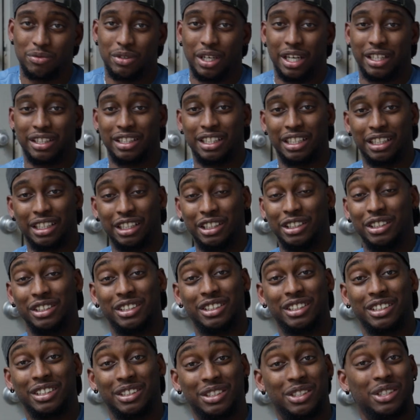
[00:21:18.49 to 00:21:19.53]
I think
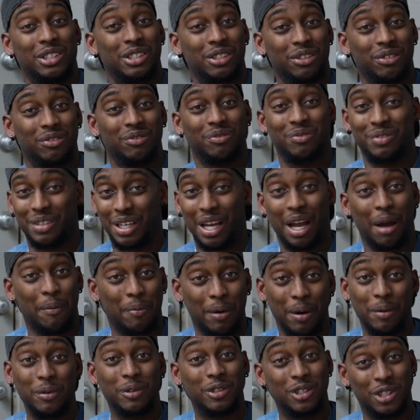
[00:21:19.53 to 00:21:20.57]
this, I
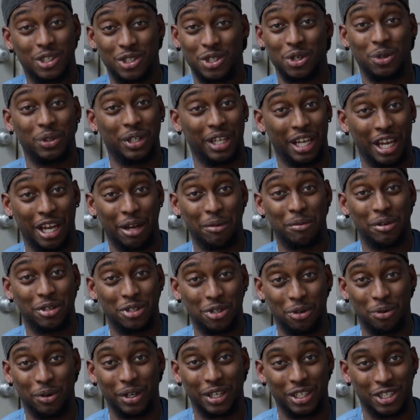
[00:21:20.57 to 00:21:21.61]
probably just show the image
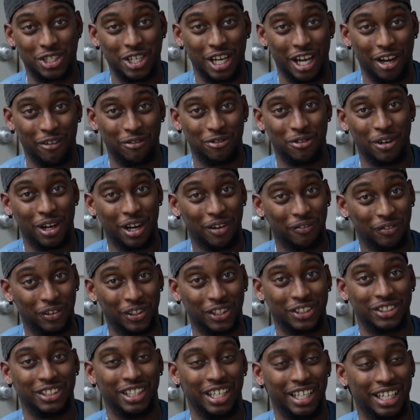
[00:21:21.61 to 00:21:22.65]
of what a shaft drive
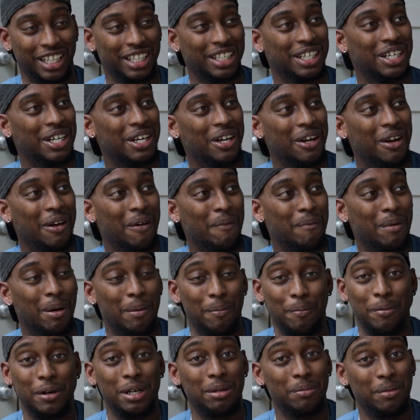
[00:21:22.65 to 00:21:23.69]
looks like.
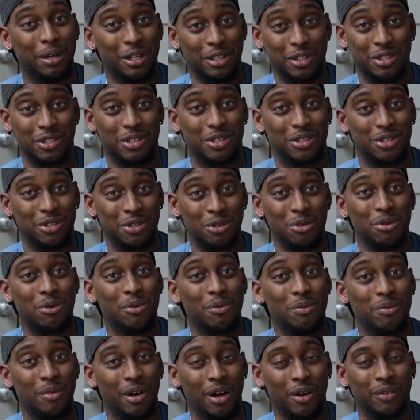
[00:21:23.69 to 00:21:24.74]
But pretty much
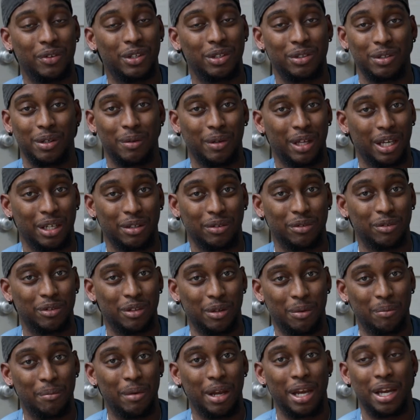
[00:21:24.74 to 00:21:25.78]
there's like
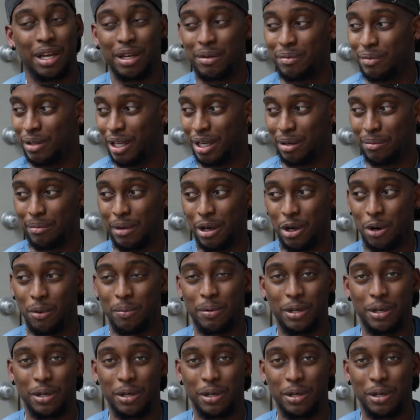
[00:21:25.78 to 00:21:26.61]
main like metal